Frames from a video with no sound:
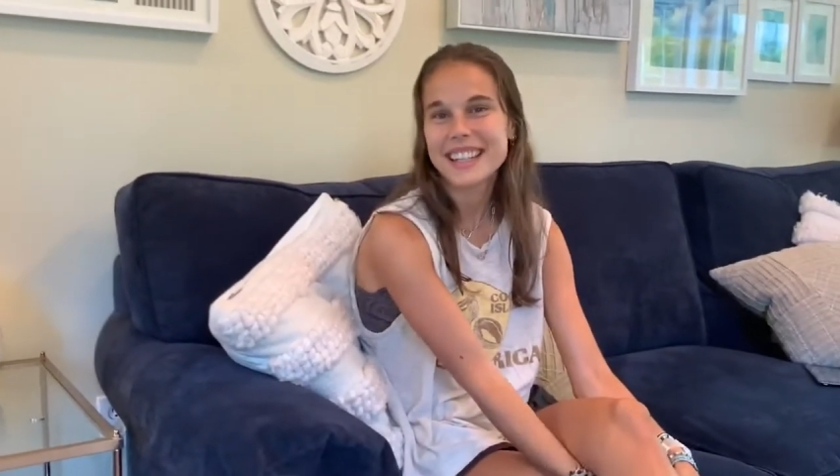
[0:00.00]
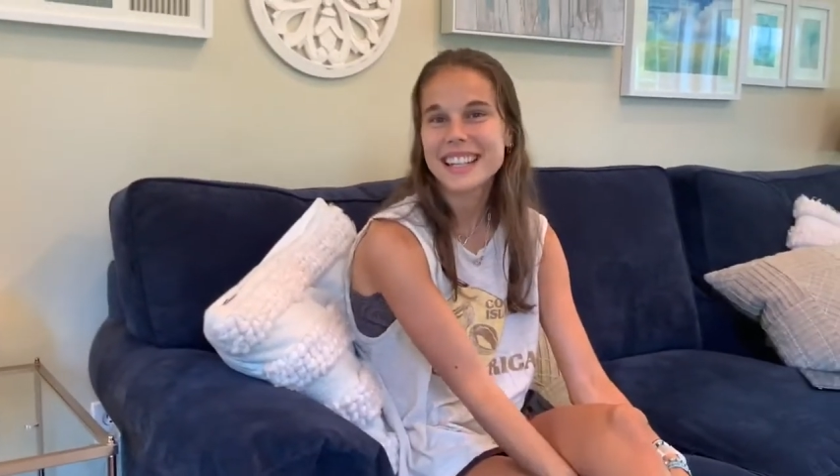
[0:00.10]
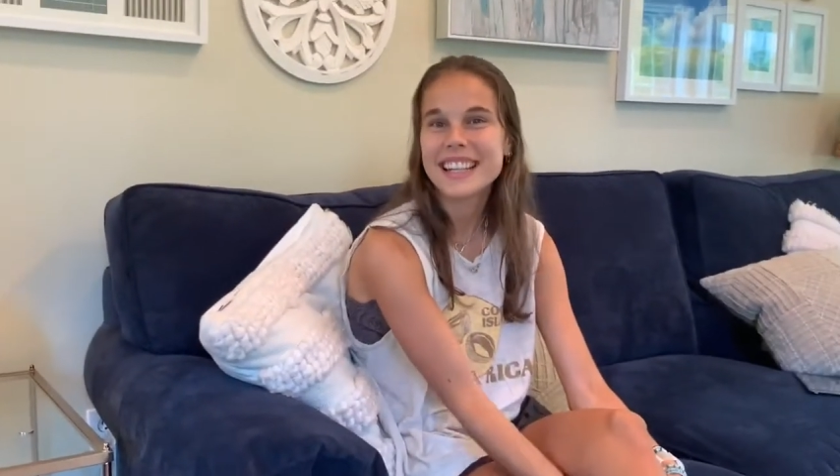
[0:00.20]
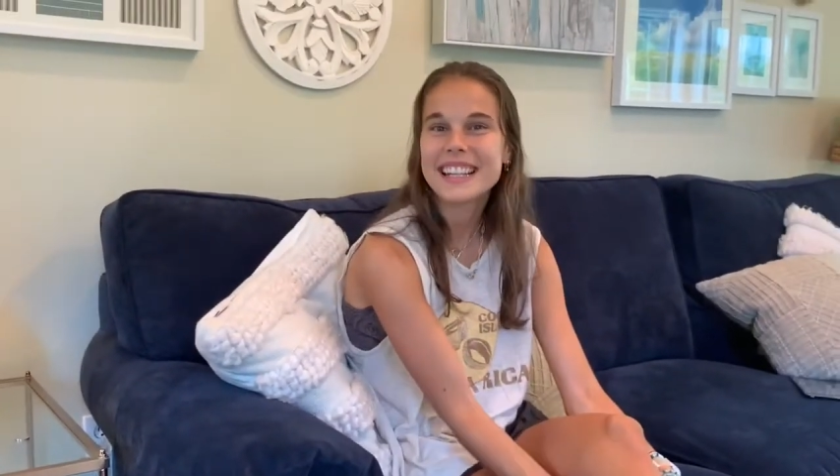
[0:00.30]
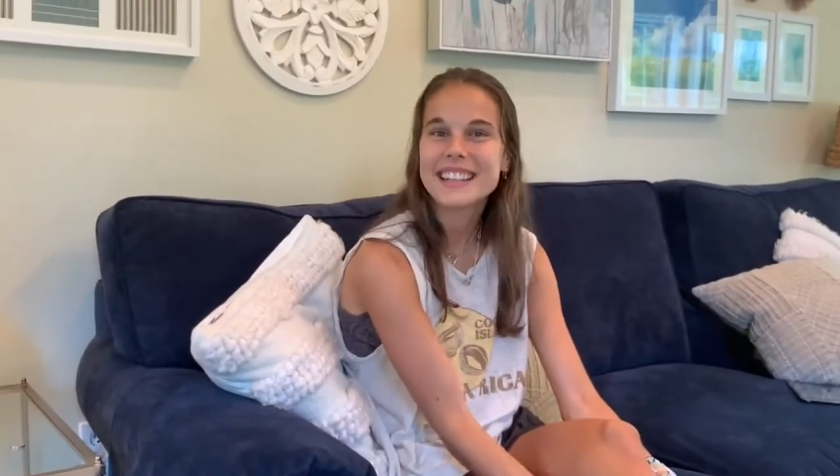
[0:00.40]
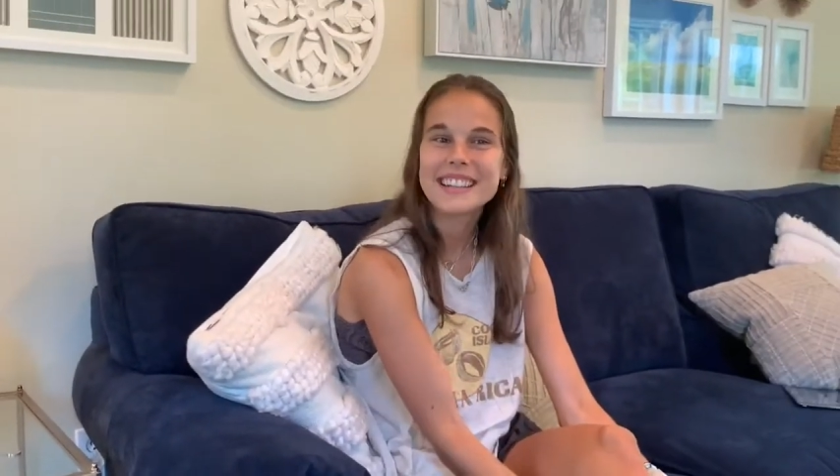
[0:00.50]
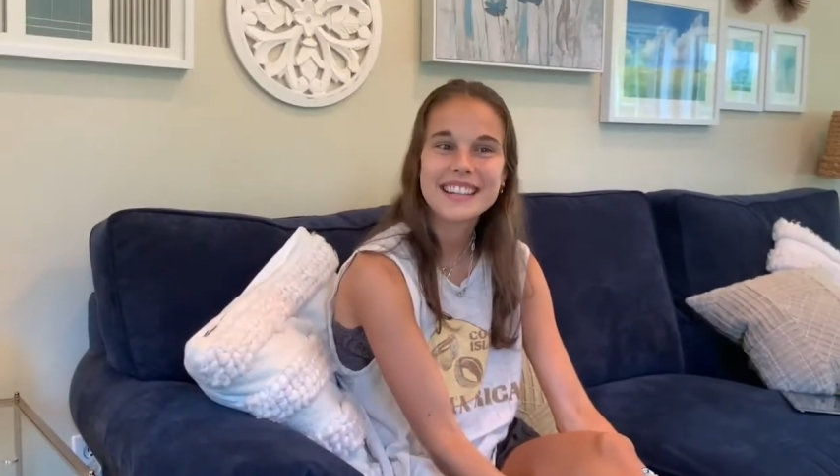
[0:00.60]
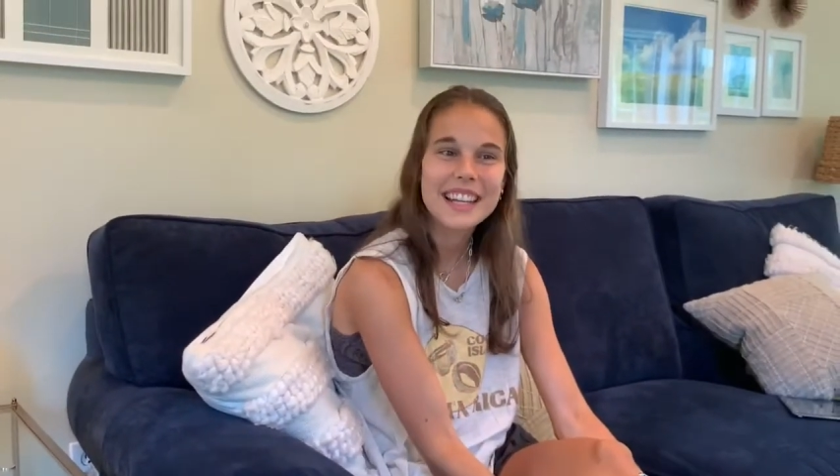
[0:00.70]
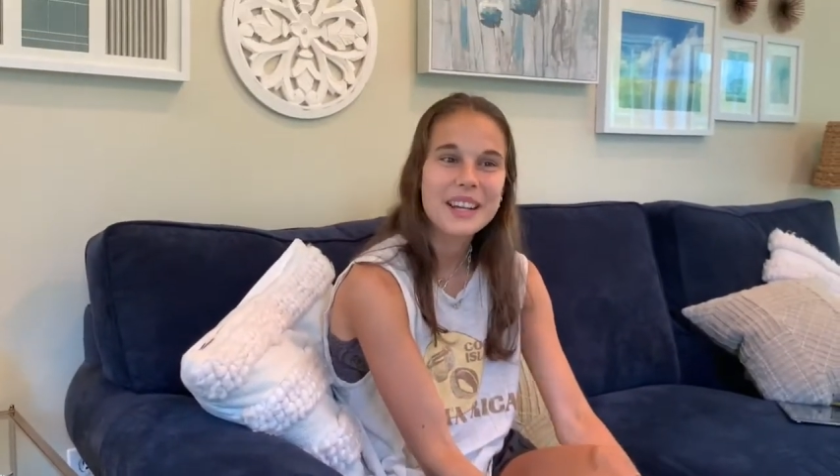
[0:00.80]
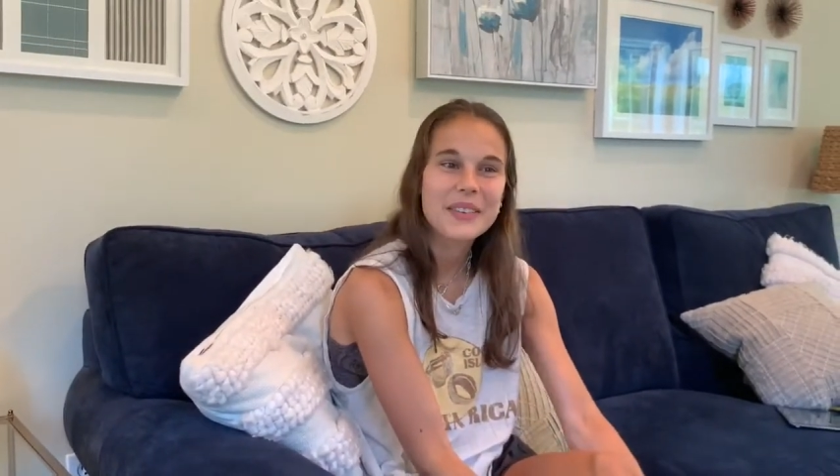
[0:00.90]

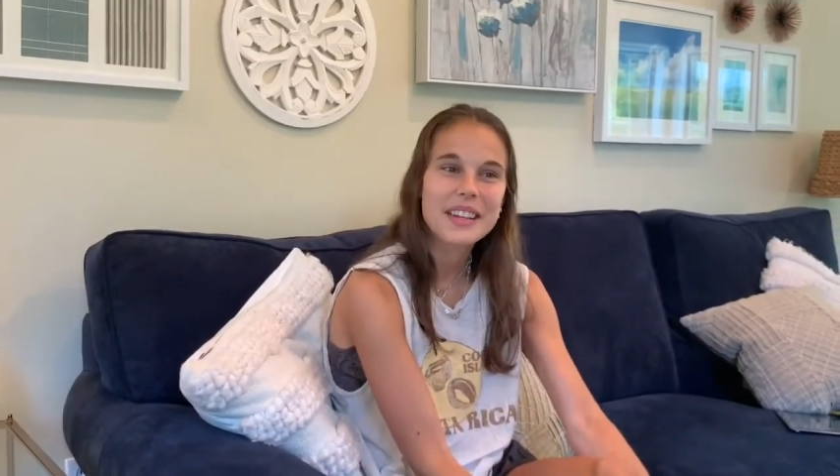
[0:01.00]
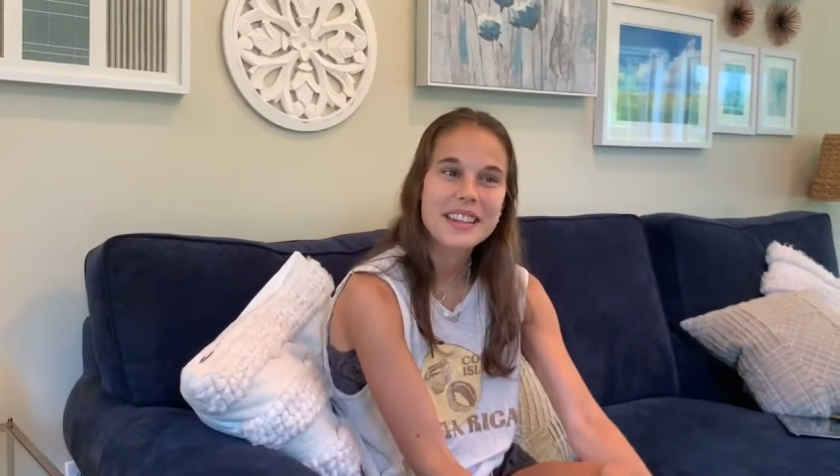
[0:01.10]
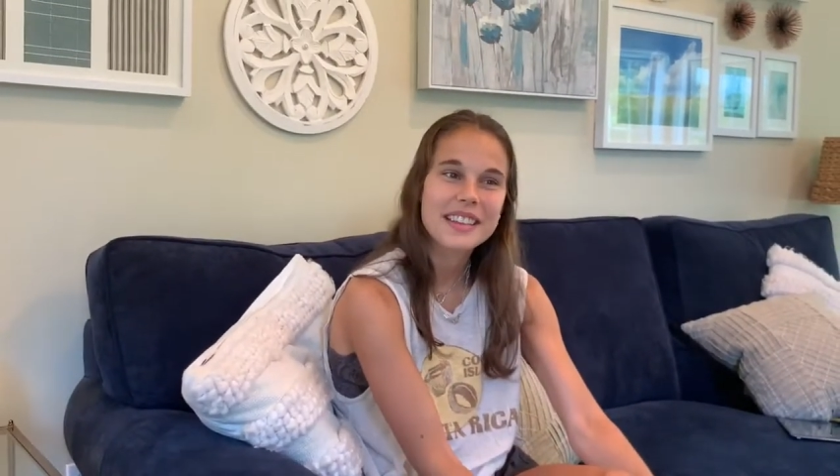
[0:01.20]
Anything with